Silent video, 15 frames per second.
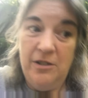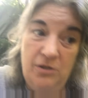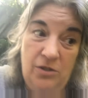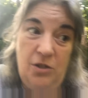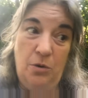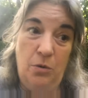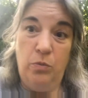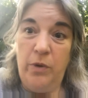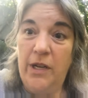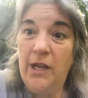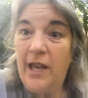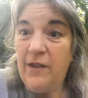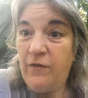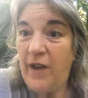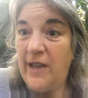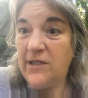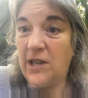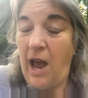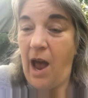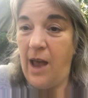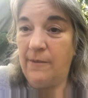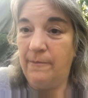so we like Fast
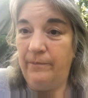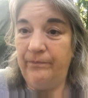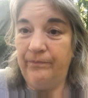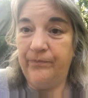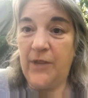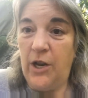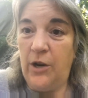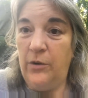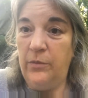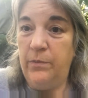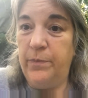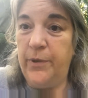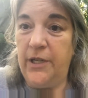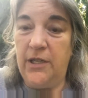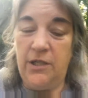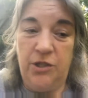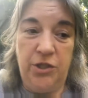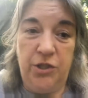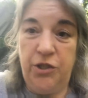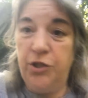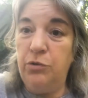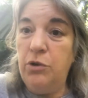Cat. Now, but
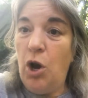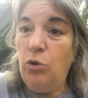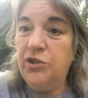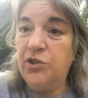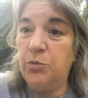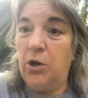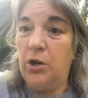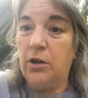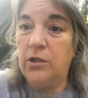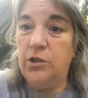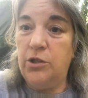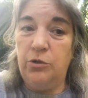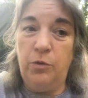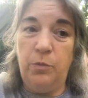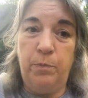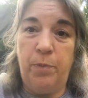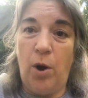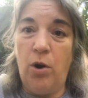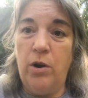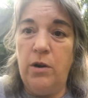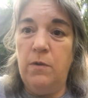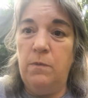do nose work, do
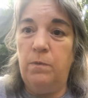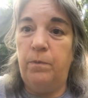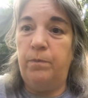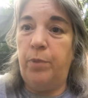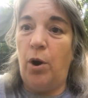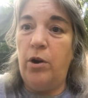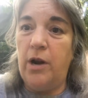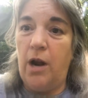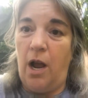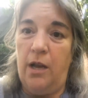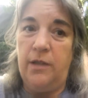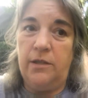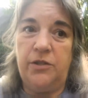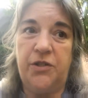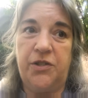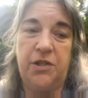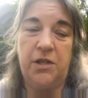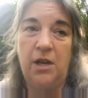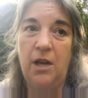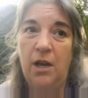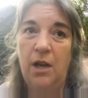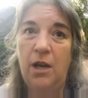barn hunts,
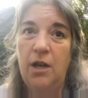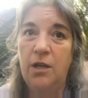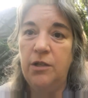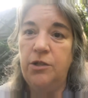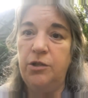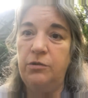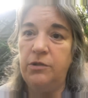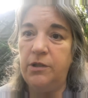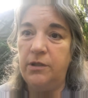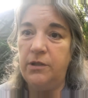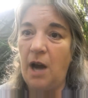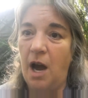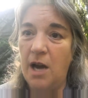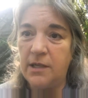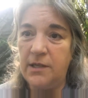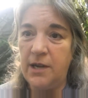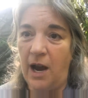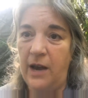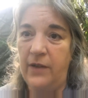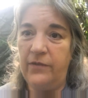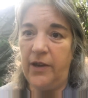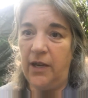do dock
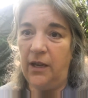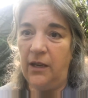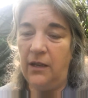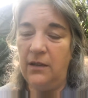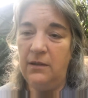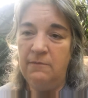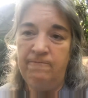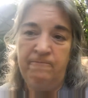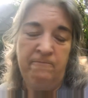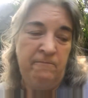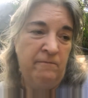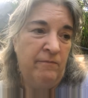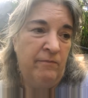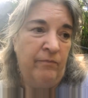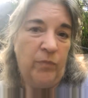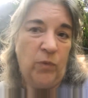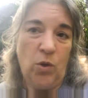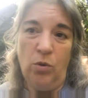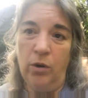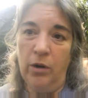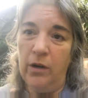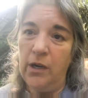diving,
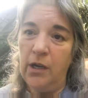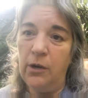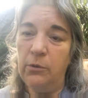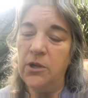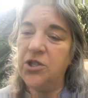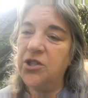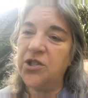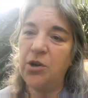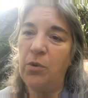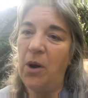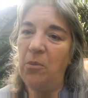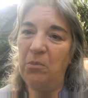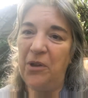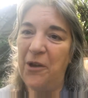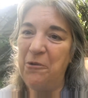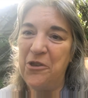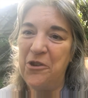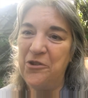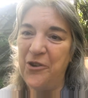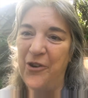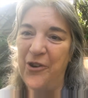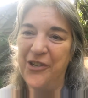or you know what, just go out and play with
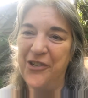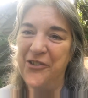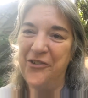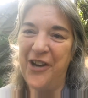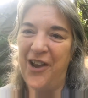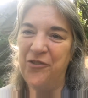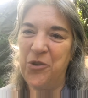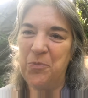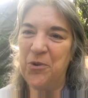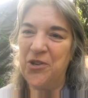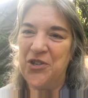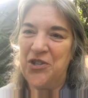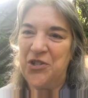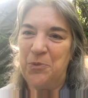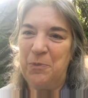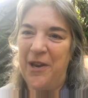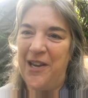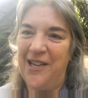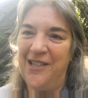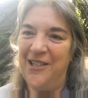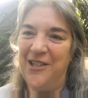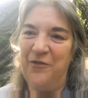your dog. You don't have to
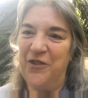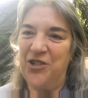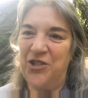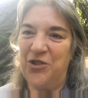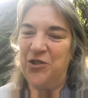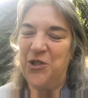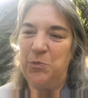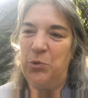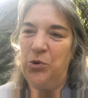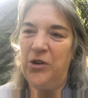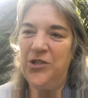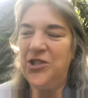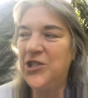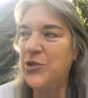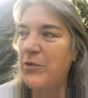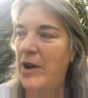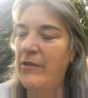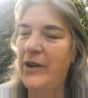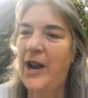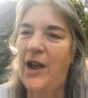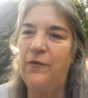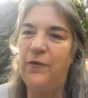participate in an official sport. Just go
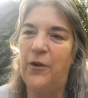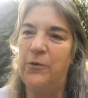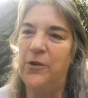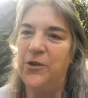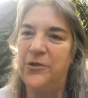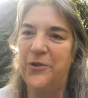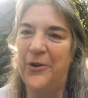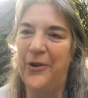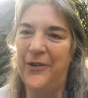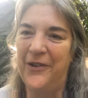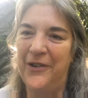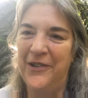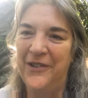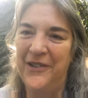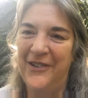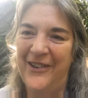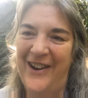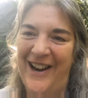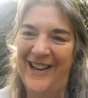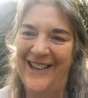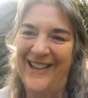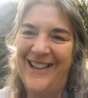out and have fun with your dog, all
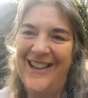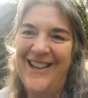right?